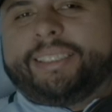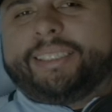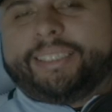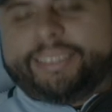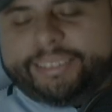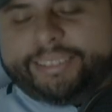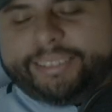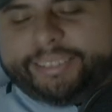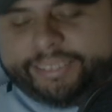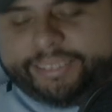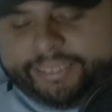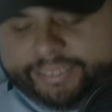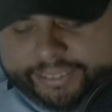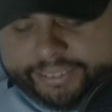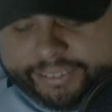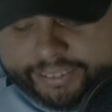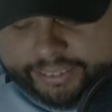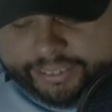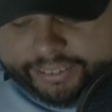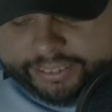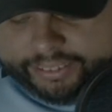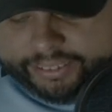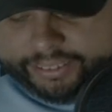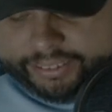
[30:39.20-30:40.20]

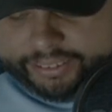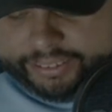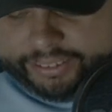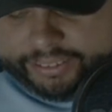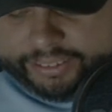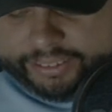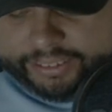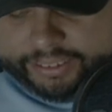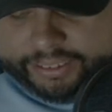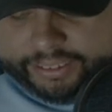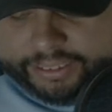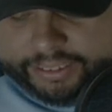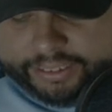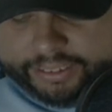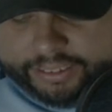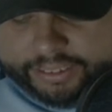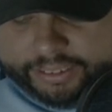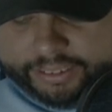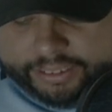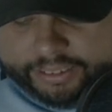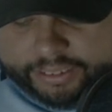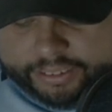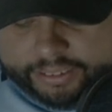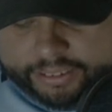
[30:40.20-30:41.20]

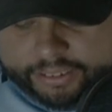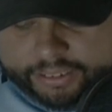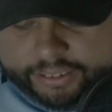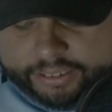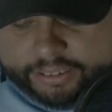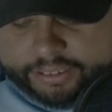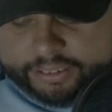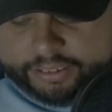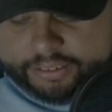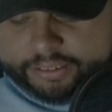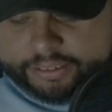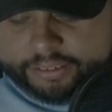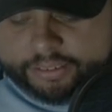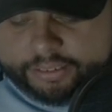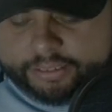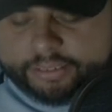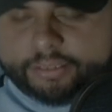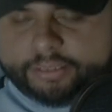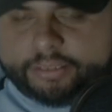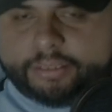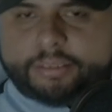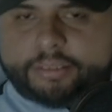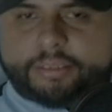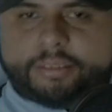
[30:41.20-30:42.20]

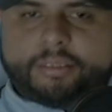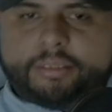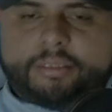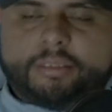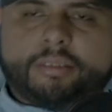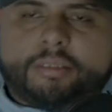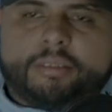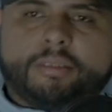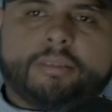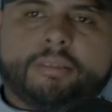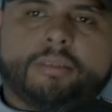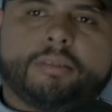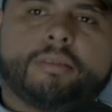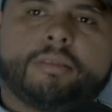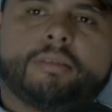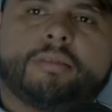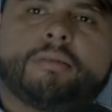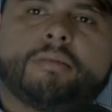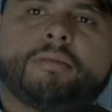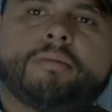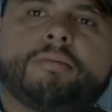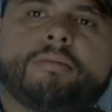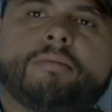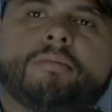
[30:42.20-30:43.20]

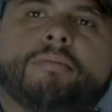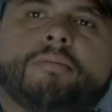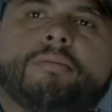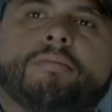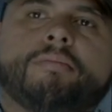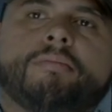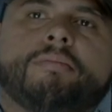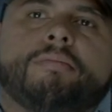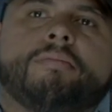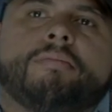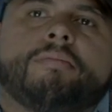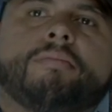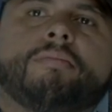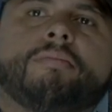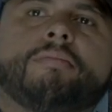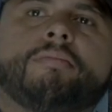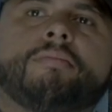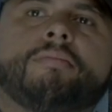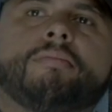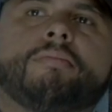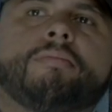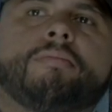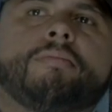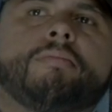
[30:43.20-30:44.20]

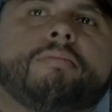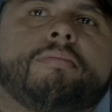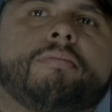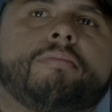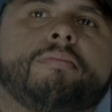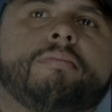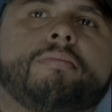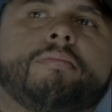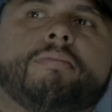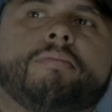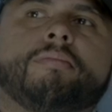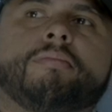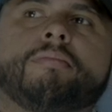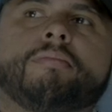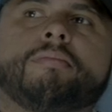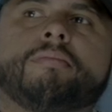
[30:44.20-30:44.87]
[no speech]